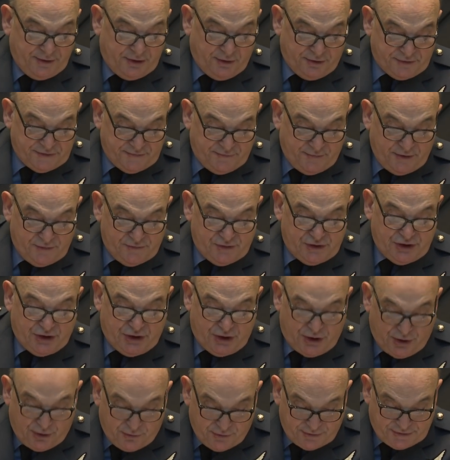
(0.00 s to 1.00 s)
Kosovo
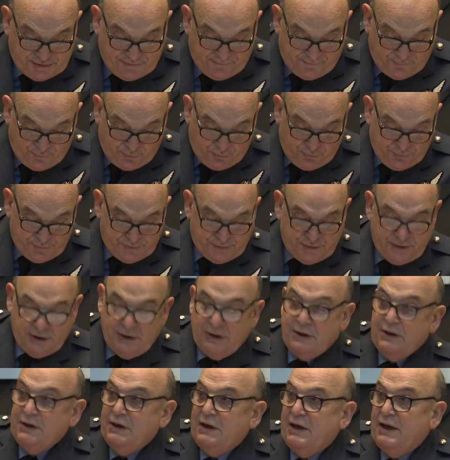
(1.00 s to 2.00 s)
security force
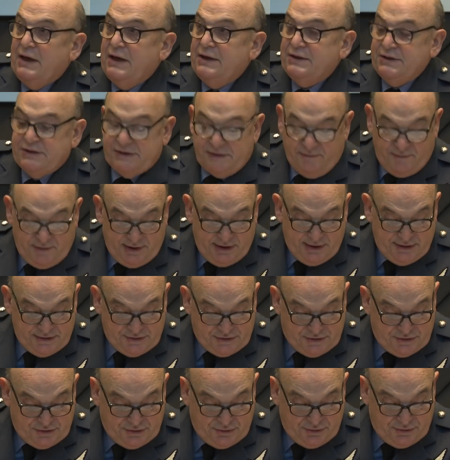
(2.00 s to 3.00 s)
and civilian
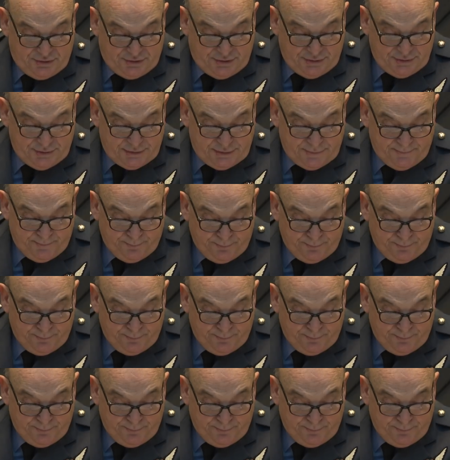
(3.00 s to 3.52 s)
institutions.